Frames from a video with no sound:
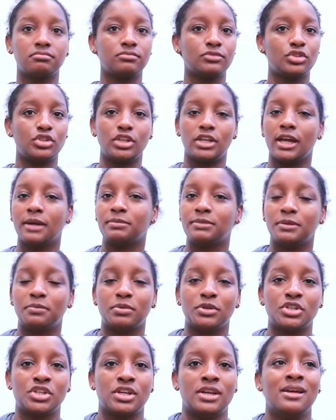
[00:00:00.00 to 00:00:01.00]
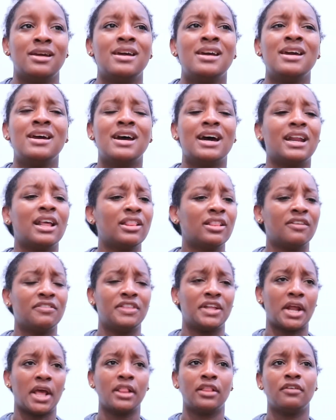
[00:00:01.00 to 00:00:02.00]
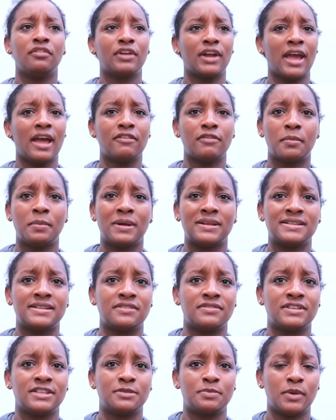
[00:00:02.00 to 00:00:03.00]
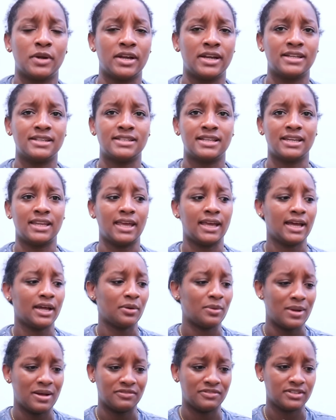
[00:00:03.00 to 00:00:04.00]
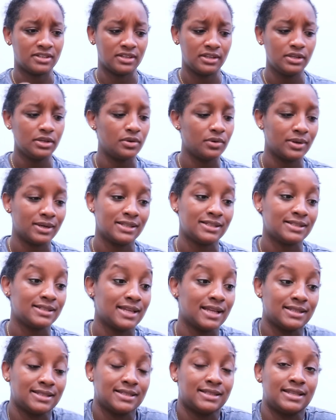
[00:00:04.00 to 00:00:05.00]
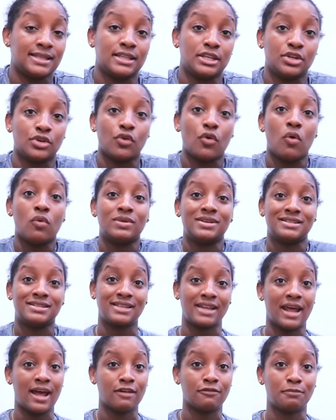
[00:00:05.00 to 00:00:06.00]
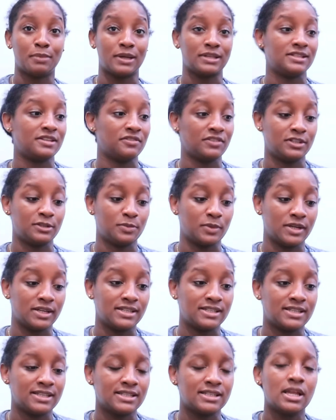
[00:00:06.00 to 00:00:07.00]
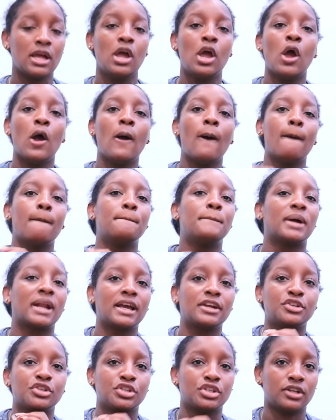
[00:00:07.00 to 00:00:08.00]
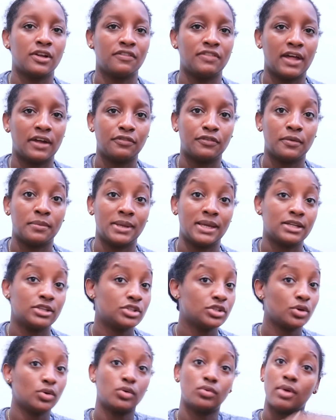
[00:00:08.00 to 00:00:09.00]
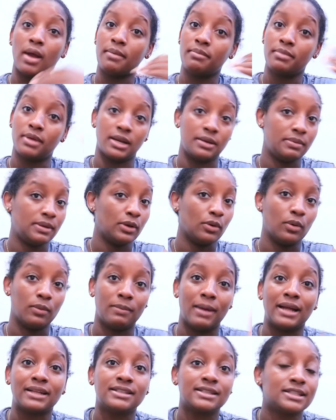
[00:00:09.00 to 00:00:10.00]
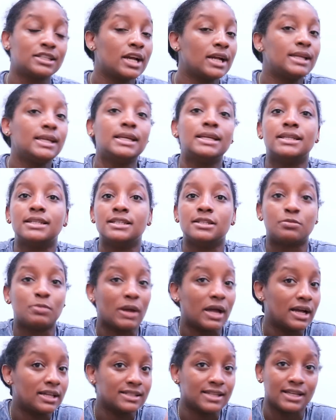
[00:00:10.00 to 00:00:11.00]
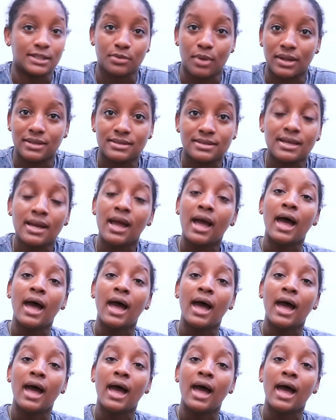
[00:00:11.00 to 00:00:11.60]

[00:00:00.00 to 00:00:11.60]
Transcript: She kept it pushing. And I love that. I love when I have a positive experience and like I don't have to, you know, it's not to say that you're always gonna have positive experiences, but I just love that for me. And so I'm gonna be going back to the Chinese because guess what?